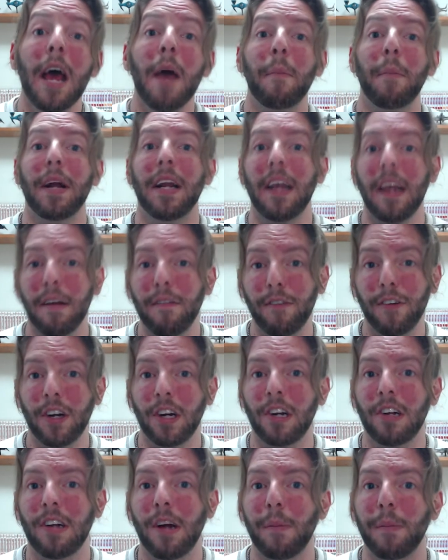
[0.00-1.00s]
But if you're
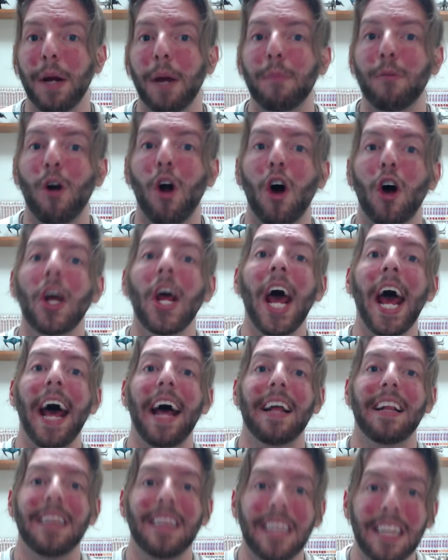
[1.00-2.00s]
going to tell me I'm wrong,
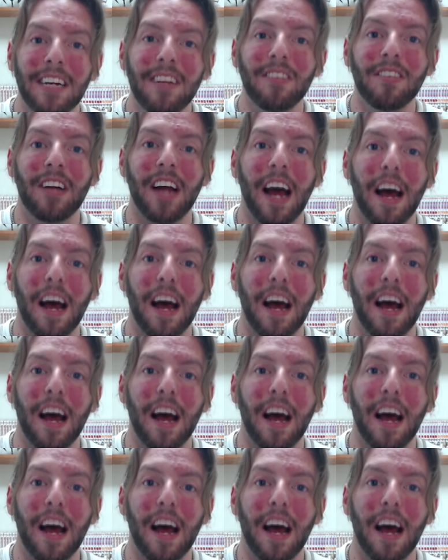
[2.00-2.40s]
at least